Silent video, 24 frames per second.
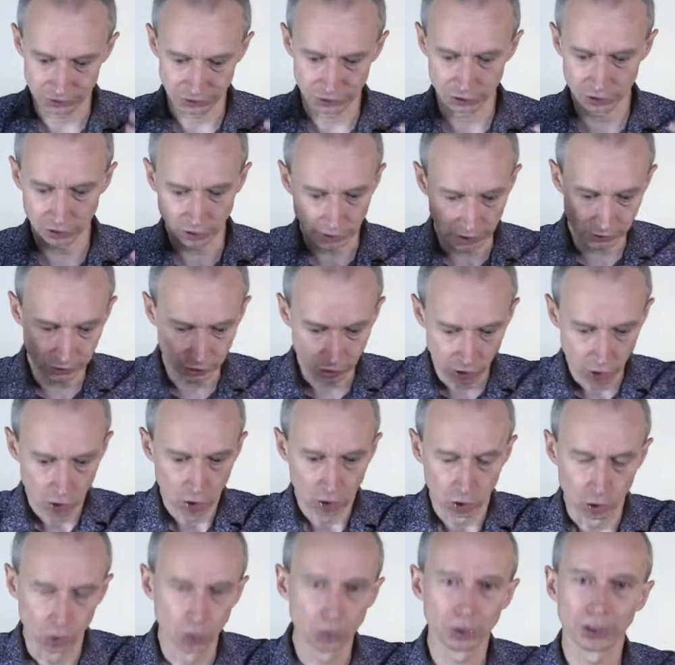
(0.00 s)
a giant,
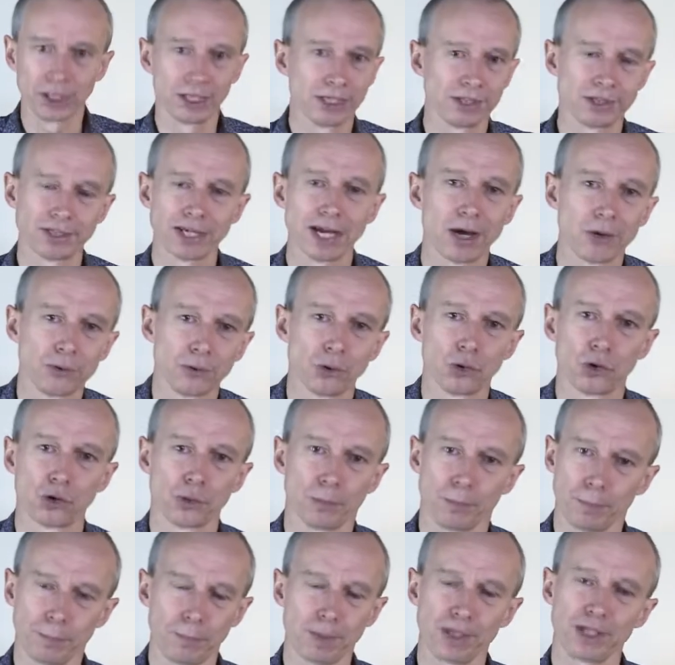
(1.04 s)
looking down on a
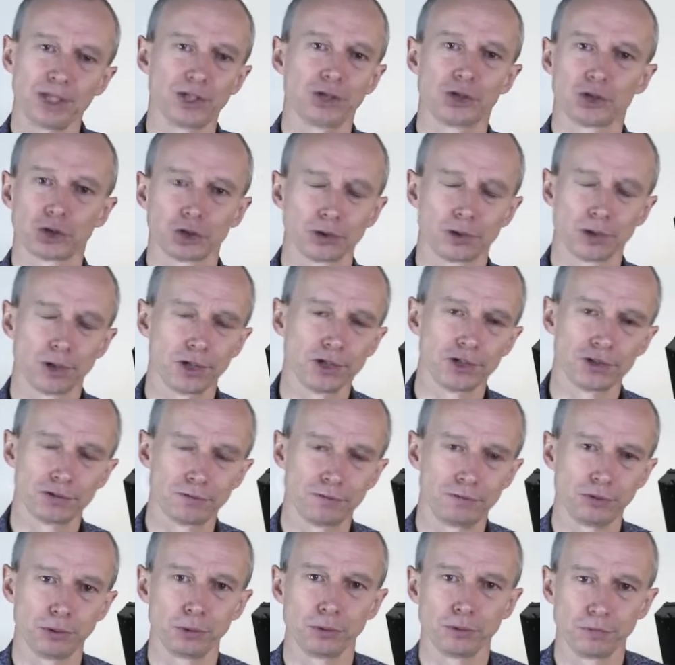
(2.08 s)
miniaturized
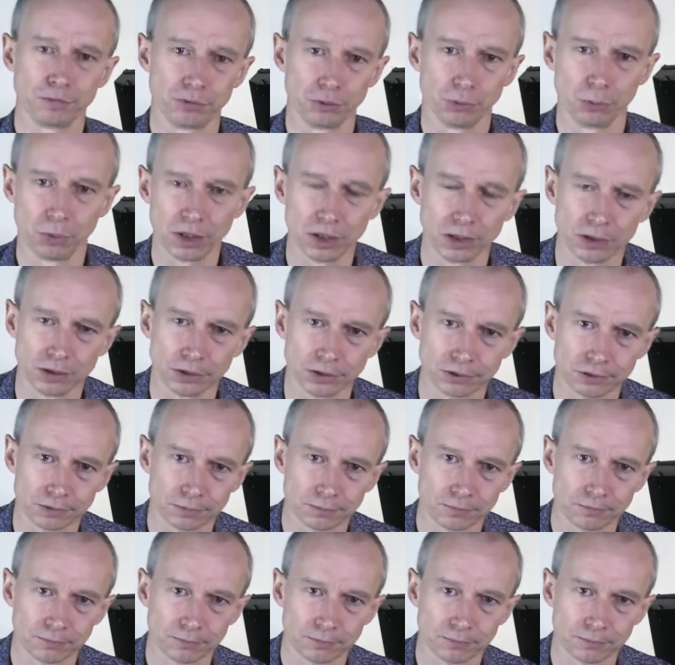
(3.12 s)
view of the world.